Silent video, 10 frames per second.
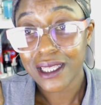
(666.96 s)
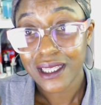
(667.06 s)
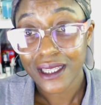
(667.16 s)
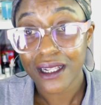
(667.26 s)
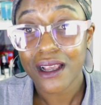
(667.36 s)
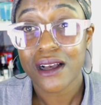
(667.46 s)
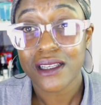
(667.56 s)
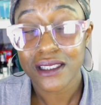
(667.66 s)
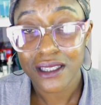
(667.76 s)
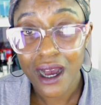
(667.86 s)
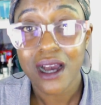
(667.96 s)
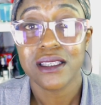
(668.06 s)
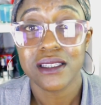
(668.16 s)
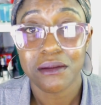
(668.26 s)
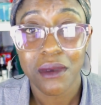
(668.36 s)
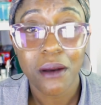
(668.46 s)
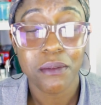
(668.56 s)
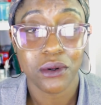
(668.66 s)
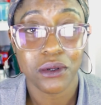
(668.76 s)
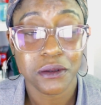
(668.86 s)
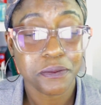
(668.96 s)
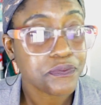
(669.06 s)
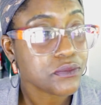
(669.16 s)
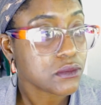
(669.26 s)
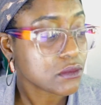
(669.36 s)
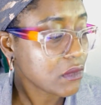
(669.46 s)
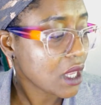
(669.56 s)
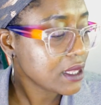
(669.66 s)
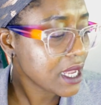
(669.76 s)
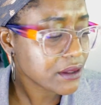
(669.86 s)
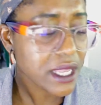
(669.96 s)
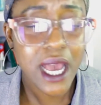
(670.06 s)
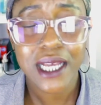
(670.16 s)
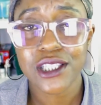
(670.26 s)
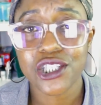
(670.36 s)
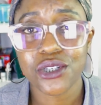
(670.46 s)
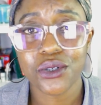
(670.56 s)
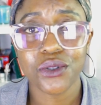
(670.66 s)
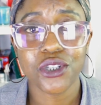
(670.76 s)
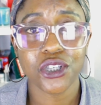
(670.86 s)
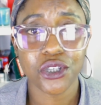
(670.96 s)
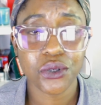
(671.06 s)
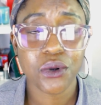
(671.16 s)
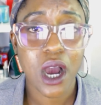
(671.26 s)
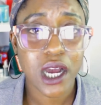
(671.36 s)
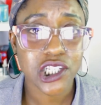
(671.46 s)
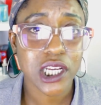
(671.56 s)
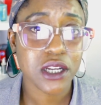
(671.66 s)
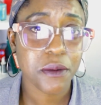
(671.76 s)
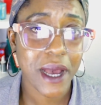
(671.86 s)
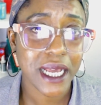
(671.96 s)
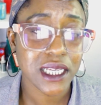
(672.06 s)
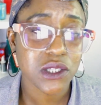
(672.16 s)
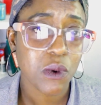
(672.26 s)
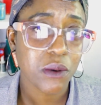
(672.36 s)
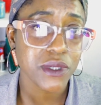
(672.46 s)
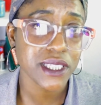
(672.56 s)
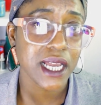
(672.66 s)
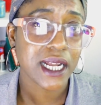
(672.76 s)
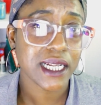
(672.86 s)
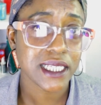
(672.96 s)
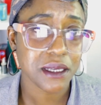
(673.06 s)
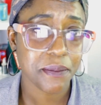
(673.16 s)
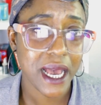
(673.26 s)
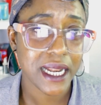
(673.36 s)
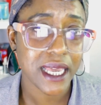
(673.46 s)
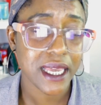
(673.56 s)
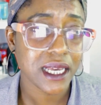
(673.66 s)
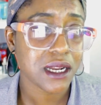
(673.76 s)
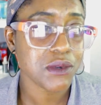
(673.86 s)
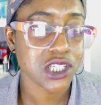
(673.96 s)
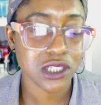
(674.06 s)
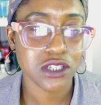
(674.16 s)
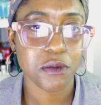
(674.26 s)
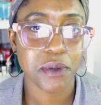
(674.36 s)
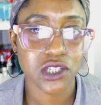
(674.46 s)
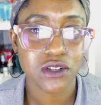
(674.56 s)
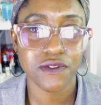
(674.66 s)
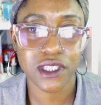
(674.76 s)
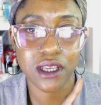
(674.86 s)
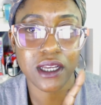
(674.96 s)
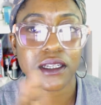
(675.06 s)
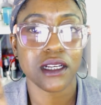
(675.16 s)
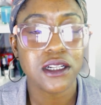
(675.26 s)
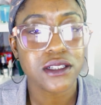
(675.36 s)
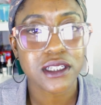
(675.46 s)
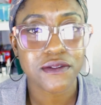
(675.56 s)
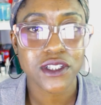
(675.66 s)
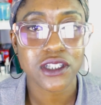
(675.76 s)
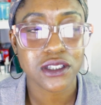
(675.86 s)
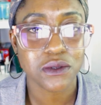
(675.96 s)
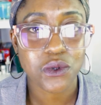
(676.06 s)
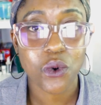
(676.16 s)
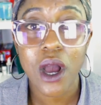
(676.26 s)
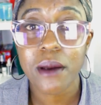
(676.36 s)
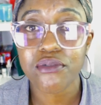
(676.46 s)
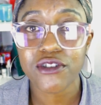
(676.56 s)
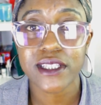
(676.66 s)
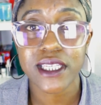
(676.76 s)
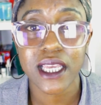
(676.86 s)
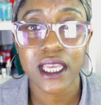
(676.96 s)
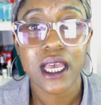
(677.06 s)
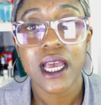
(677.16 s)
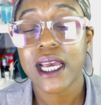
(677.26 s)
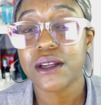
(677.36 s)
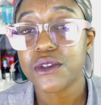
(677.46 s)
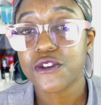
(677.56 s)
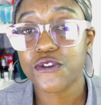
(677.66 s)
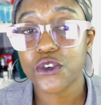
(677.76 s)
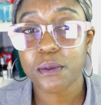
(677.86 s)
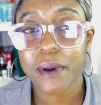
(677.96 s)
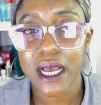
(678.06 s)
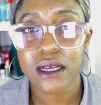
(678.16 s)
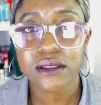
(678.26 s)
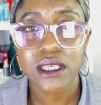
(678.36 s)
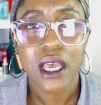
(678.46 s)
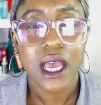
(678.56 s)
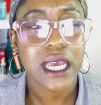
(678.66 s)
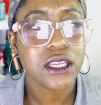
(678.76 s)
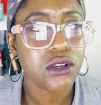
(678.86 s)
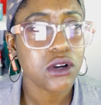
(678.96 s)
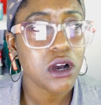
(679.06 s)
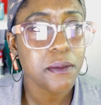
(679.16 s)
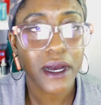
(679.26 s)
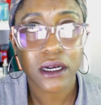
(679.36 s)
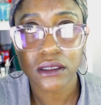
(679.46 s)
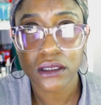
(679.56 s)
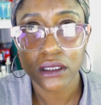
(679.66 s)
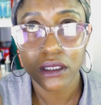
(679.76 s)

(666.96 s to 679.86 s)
The last item I bought. Now they had two new eyeshadow palettes. One was a glitter palette, and I wish I took a picture of it so I can include it in the video because it was quite pretty, and it was £4, and you got about